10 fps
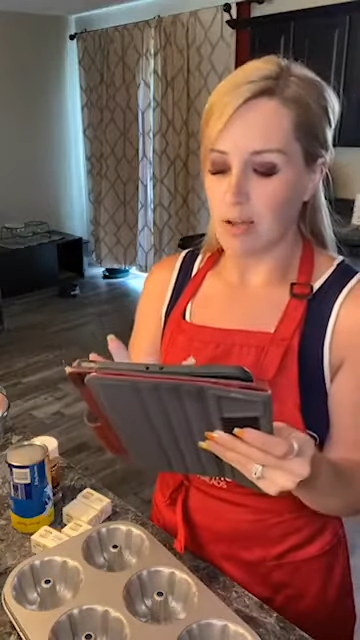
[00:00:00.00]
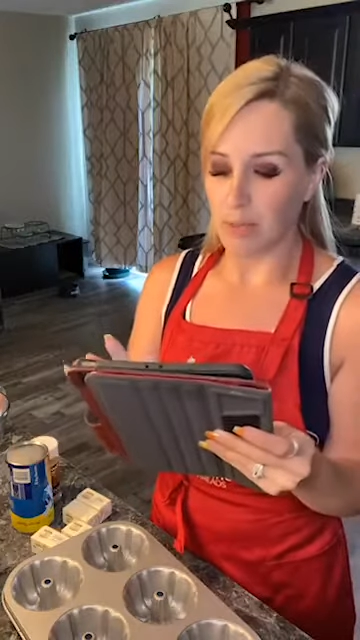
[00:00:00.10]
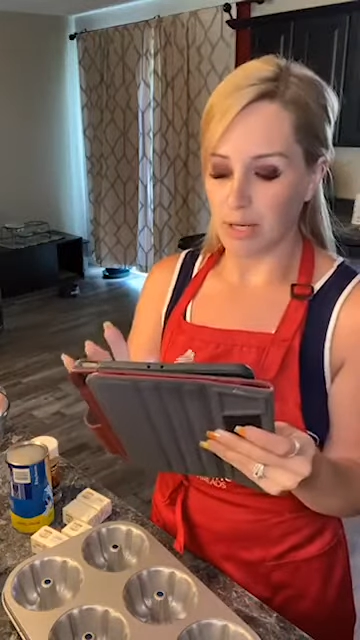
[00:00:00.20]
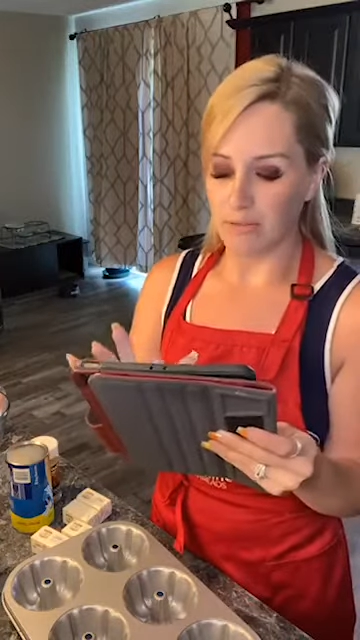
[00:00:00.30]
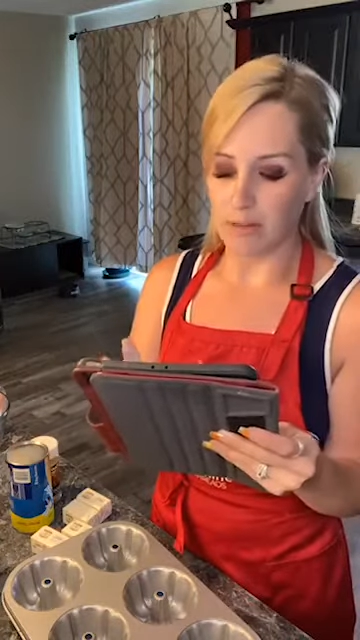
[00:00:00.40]

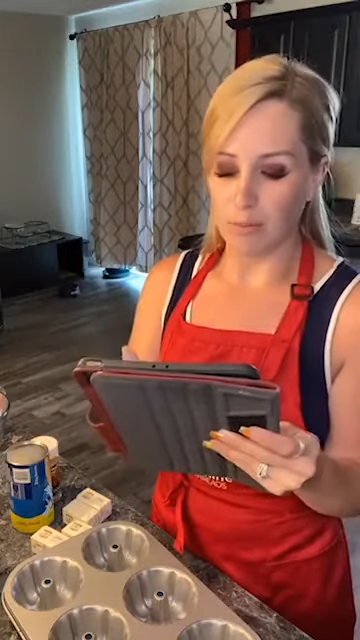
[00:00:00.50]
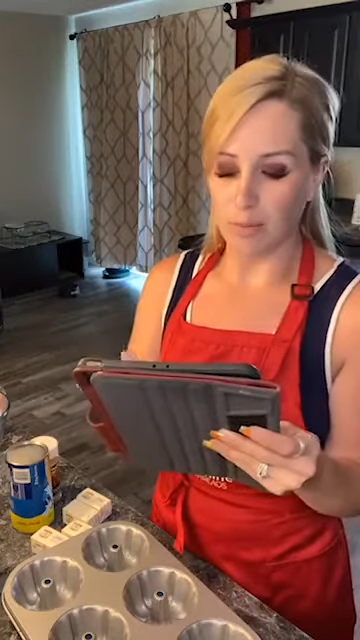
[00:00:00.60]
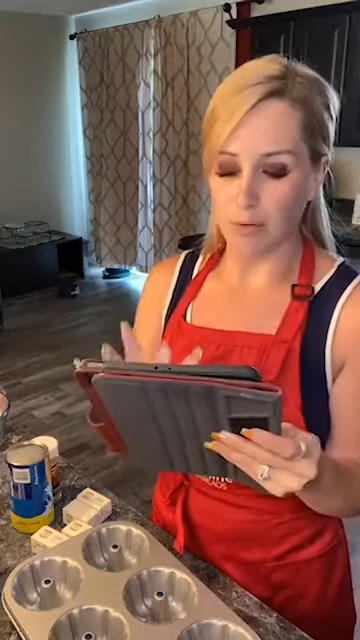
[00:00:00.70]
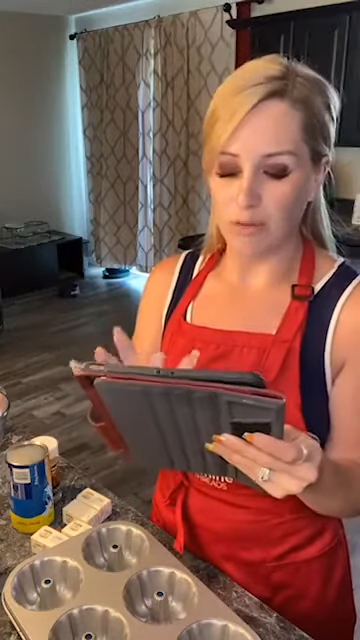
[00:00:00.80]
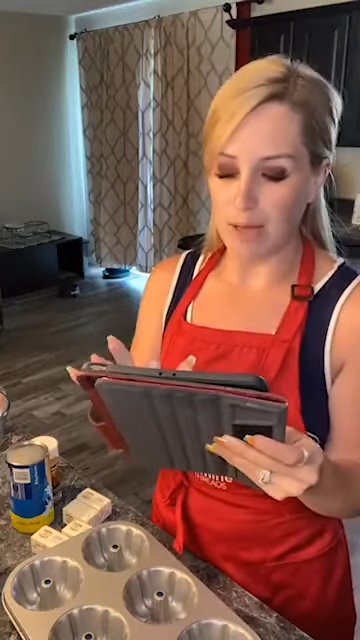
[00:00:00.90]
Pretty
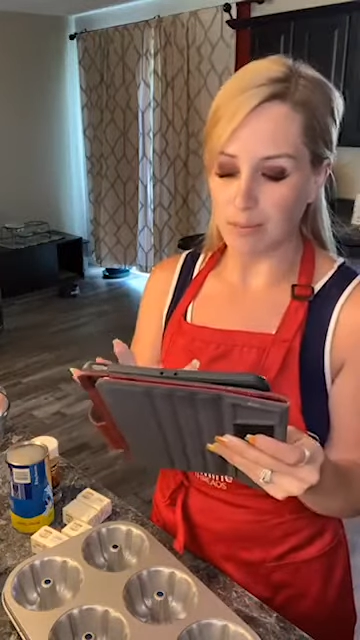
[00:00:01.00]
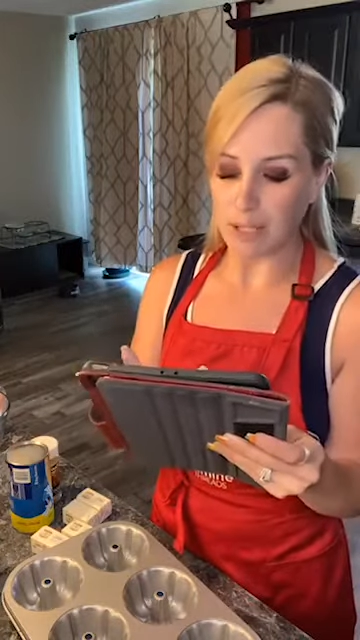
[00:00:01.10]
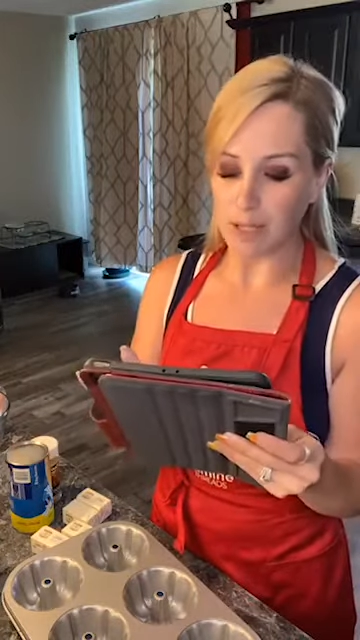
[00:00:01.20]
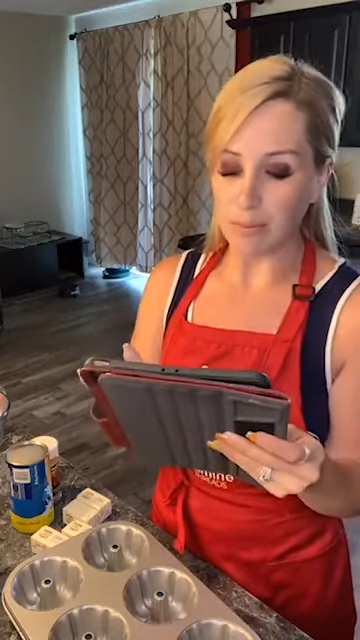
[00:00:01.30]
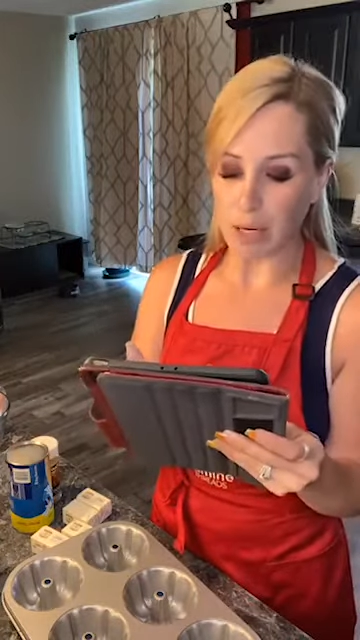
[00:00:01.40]
fail-proof and
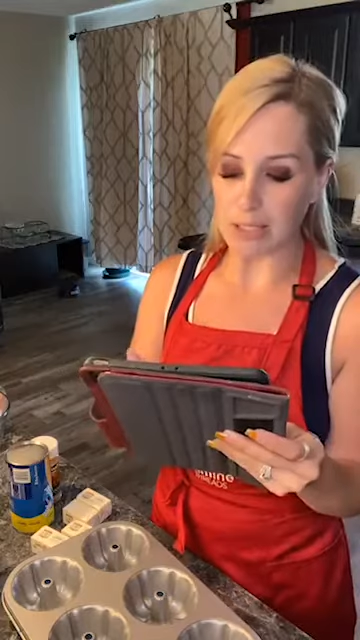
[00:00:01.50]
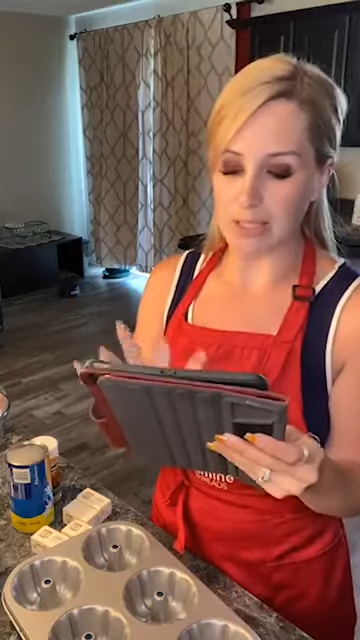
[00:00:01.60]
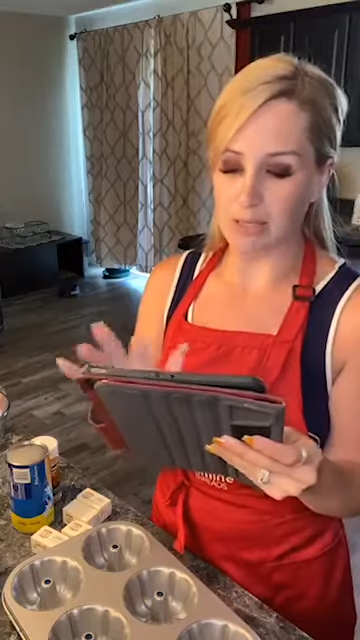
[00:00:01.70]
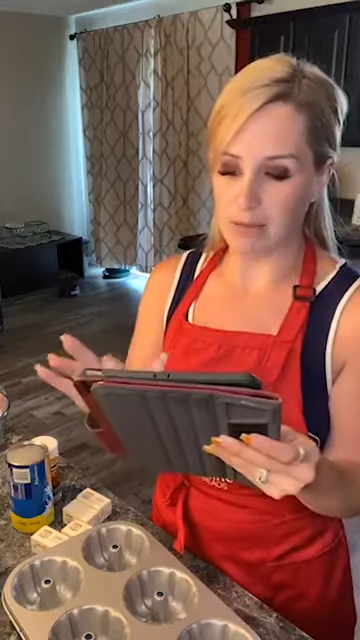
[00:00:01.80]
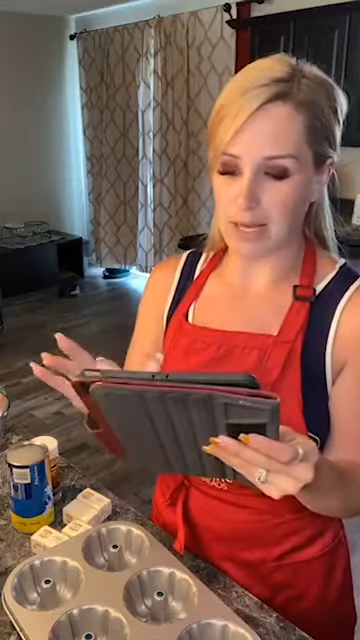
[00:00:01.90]
pretty
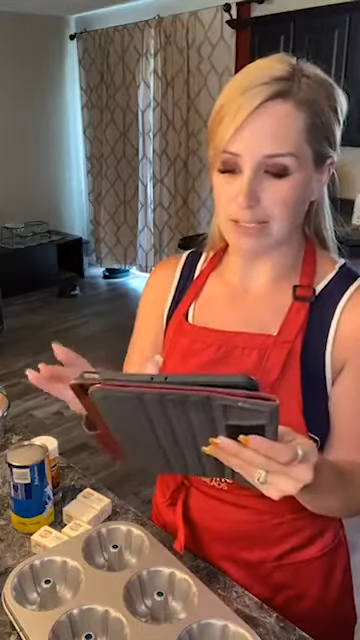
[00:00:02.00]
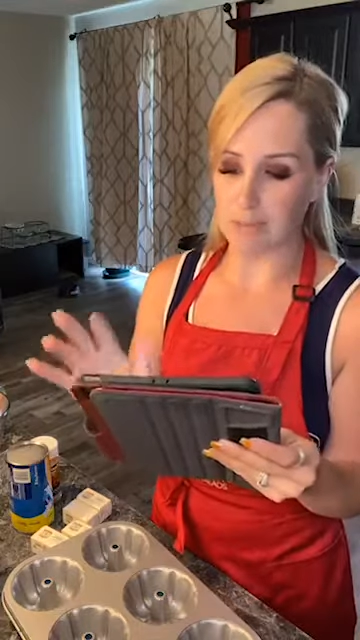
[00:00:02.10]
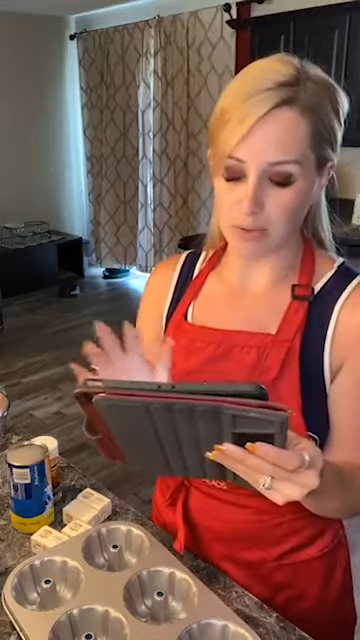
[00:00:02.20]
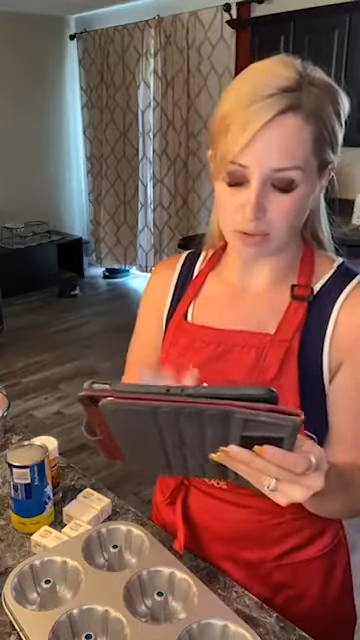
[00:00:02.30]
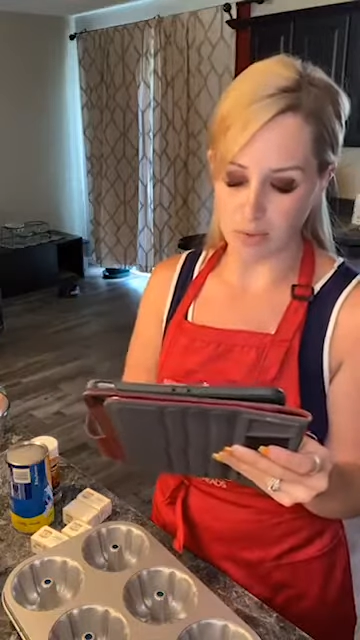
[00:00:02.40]

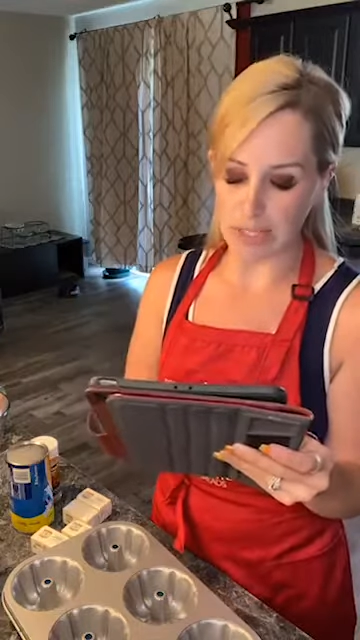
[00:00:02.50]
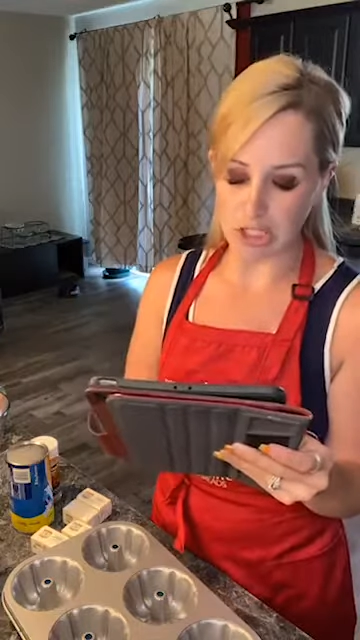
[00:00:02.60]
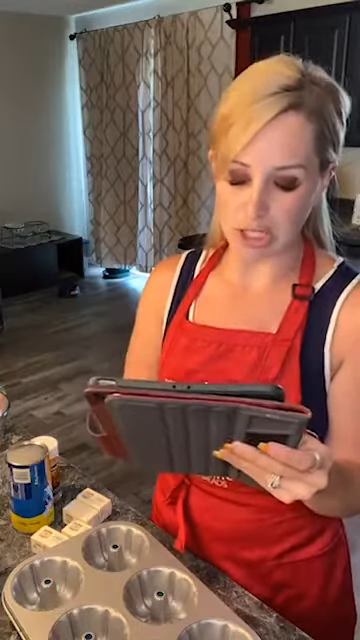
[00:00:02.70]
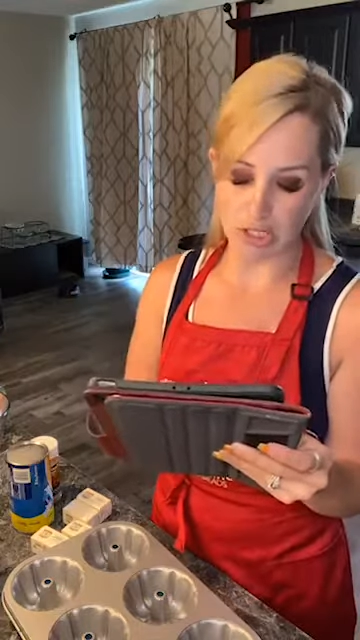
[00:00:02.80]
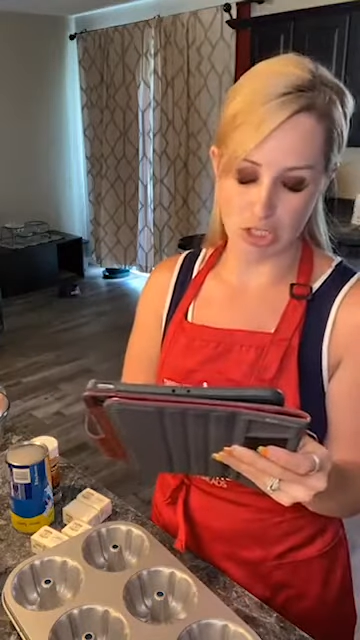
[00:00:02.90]
personalizable. You can
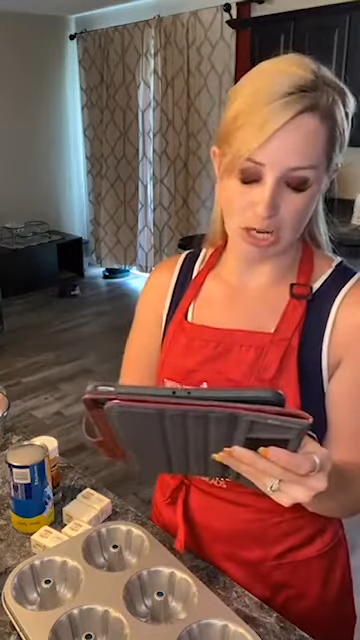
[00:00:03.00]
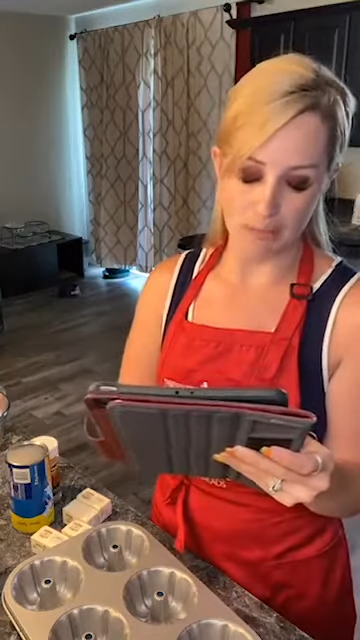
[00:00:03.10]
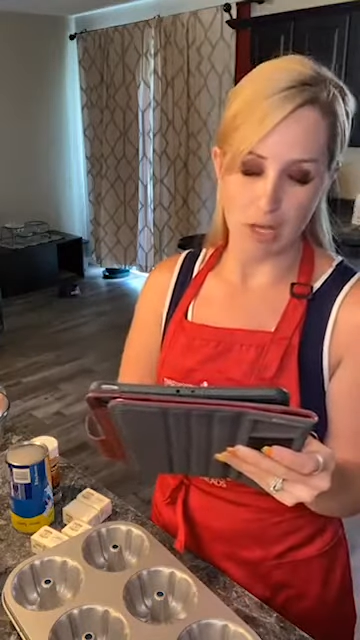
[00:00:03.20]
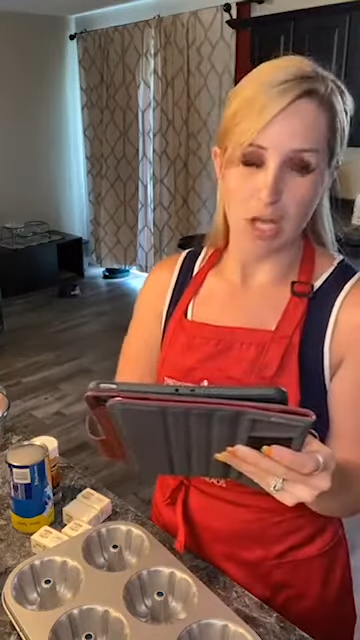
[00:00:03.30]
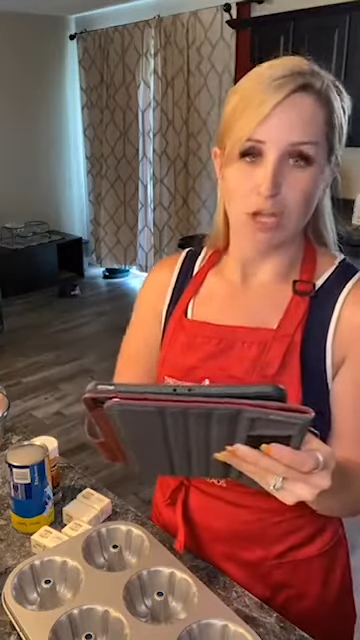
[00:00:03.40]
change it up.